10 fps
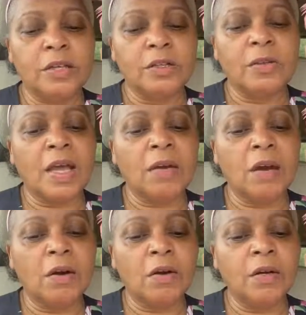So they'd
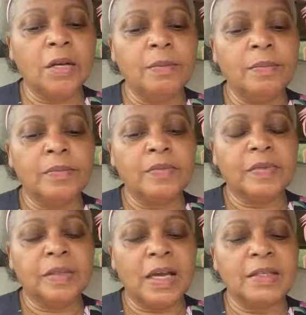heard him,
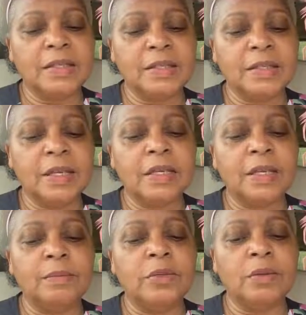They'd seen
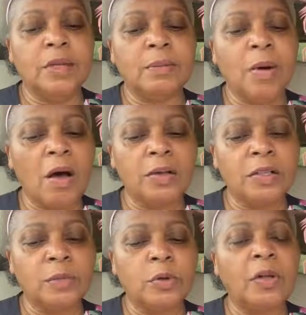him do the
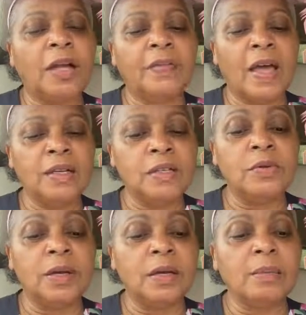impossible and they
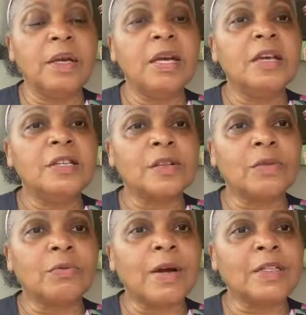knew him.
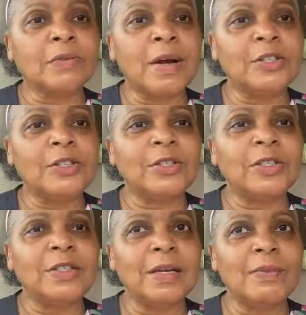So the resurrection
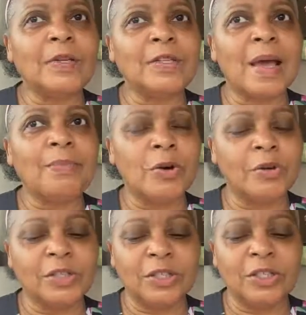to them was that
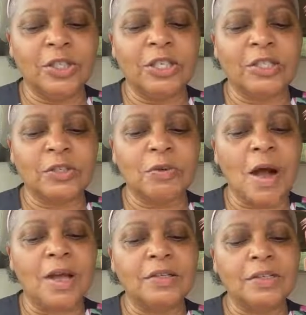person, Jesus
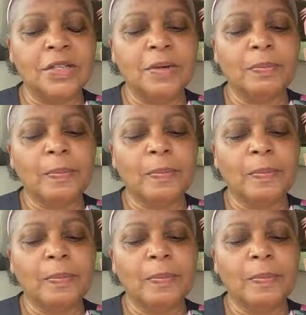Christ.